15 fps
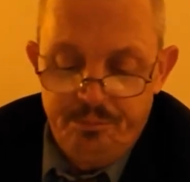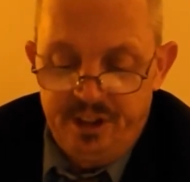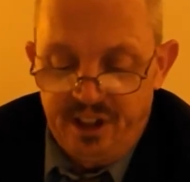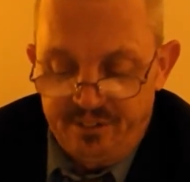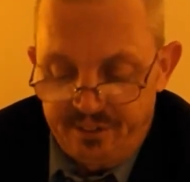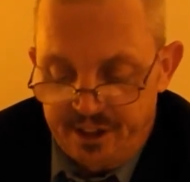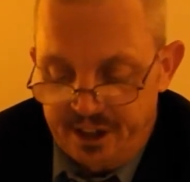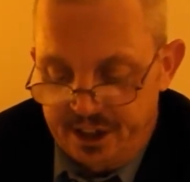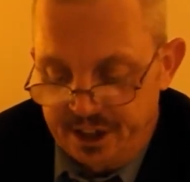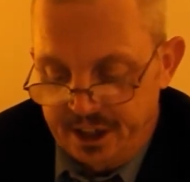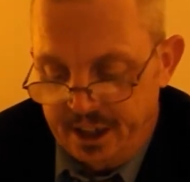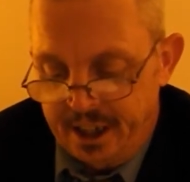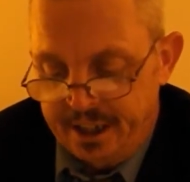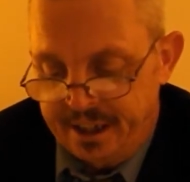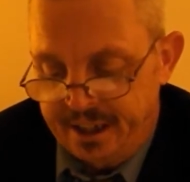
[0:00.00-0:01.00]
definition,
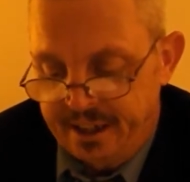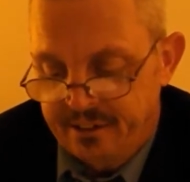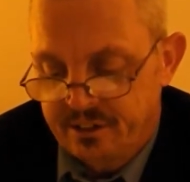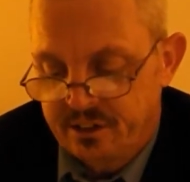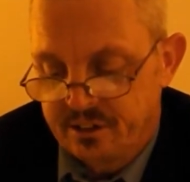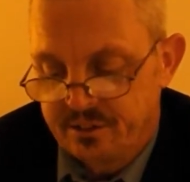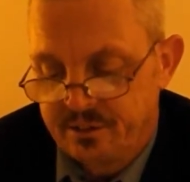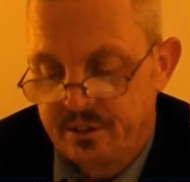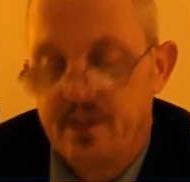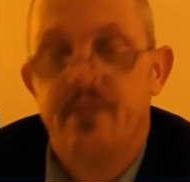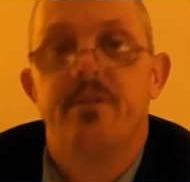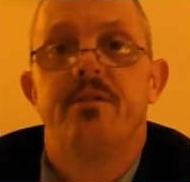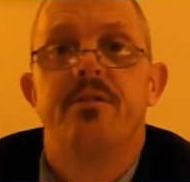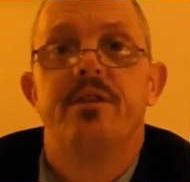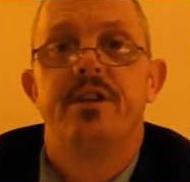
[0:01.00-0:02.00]
I guess, of
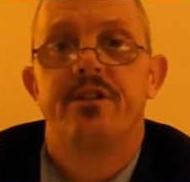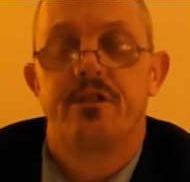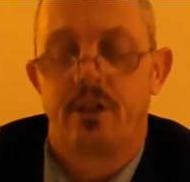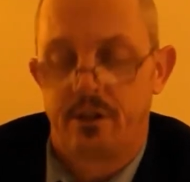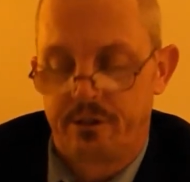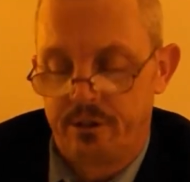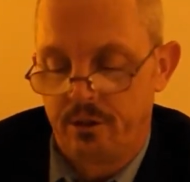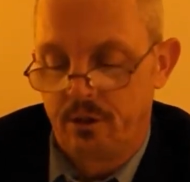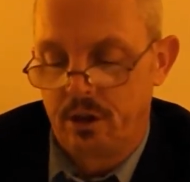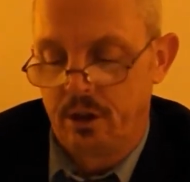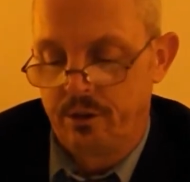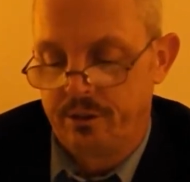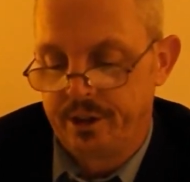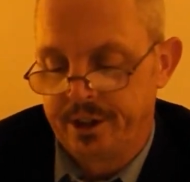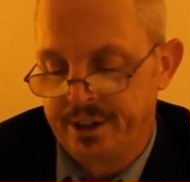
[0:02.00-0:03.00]
instructional
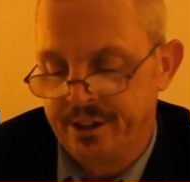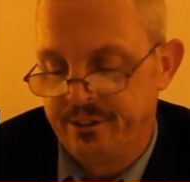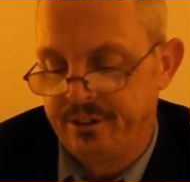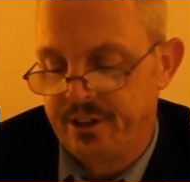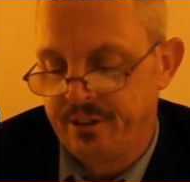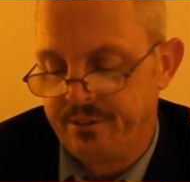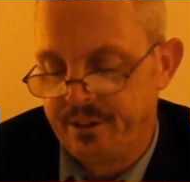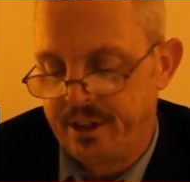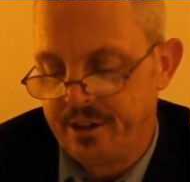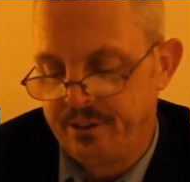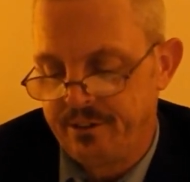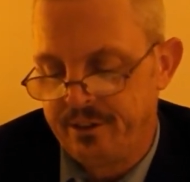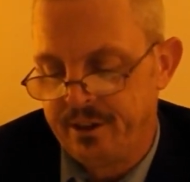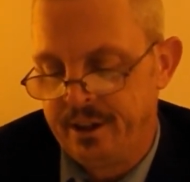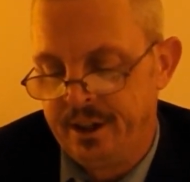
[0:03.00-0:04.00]
coaching. And this
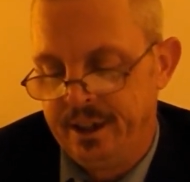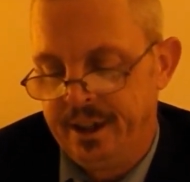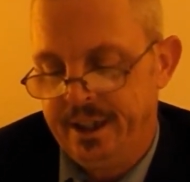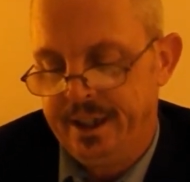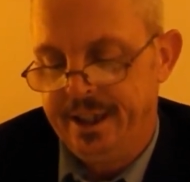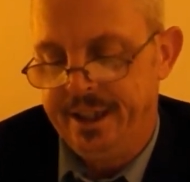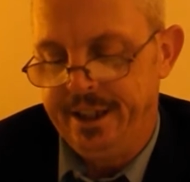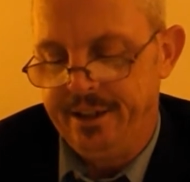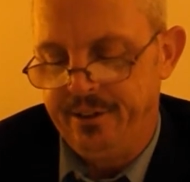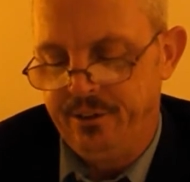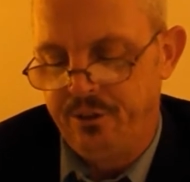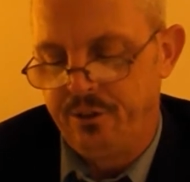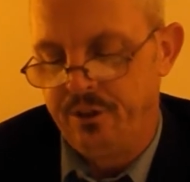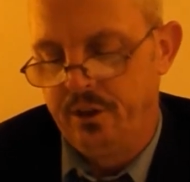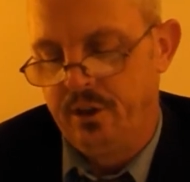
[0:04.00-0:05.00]
definition
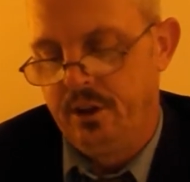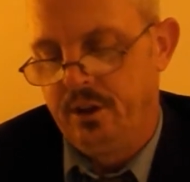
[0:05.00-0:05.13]
is